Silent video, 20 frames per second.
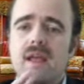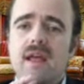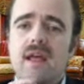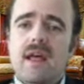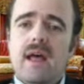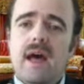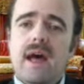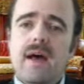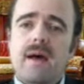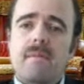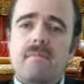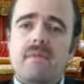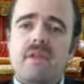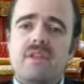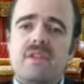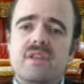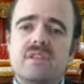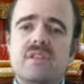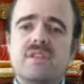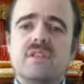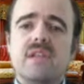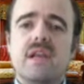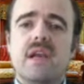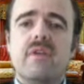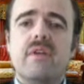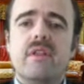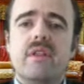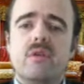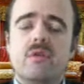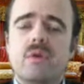This is an
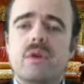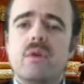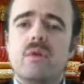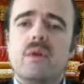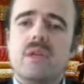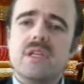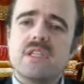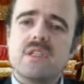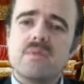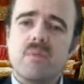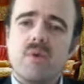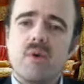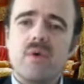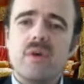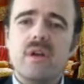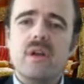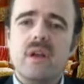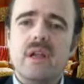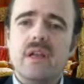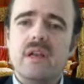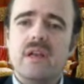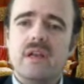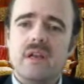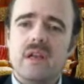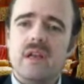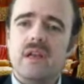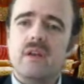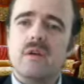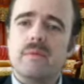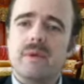area that we will explore in a
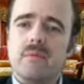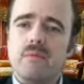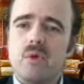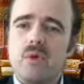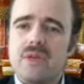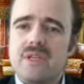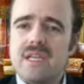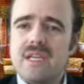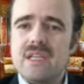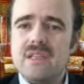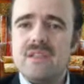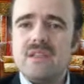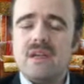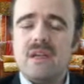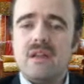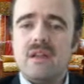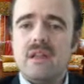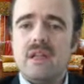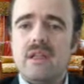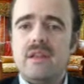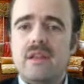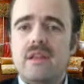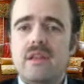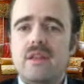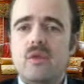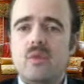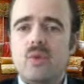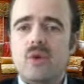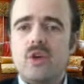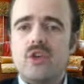little bit more detail in the
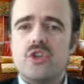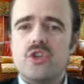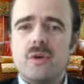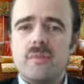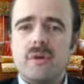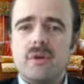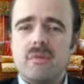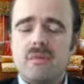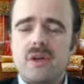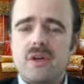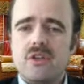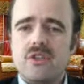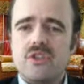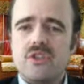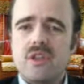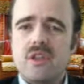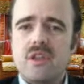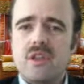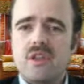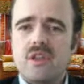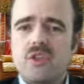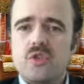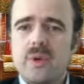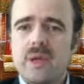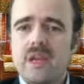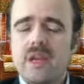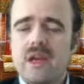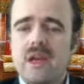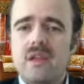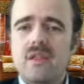workshop on March the
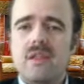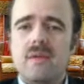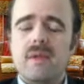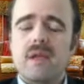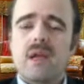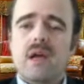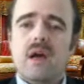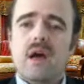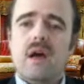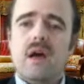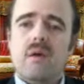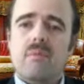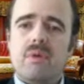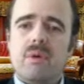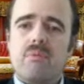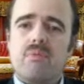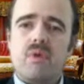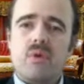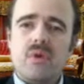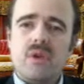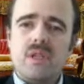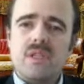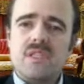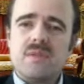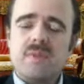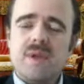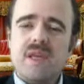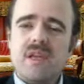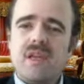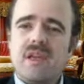28th. But broadly
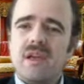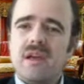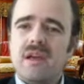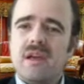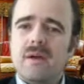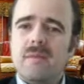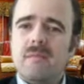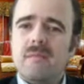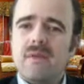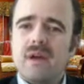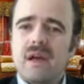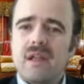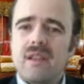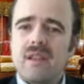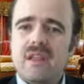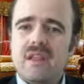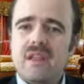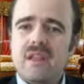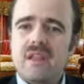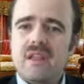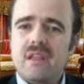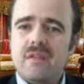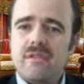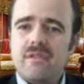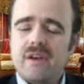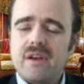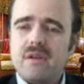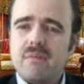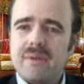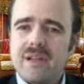speaking, I think the
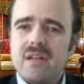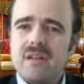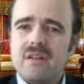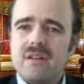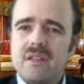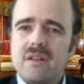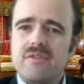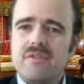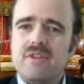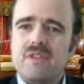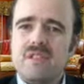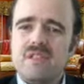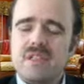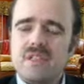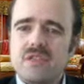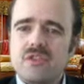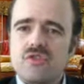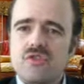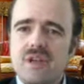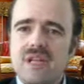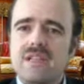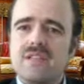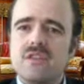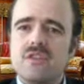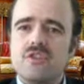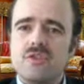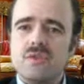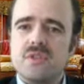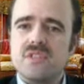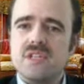fundamental difference is related
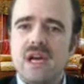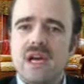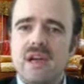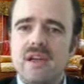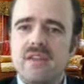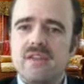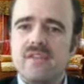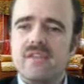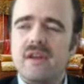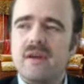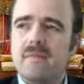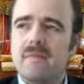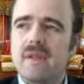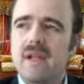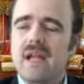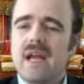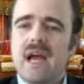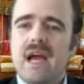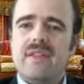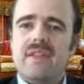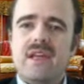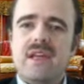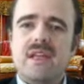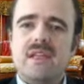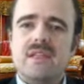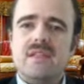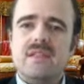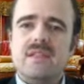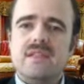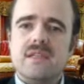to size, and that
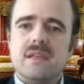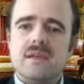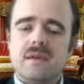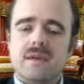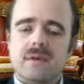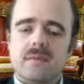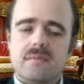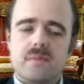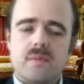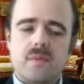is the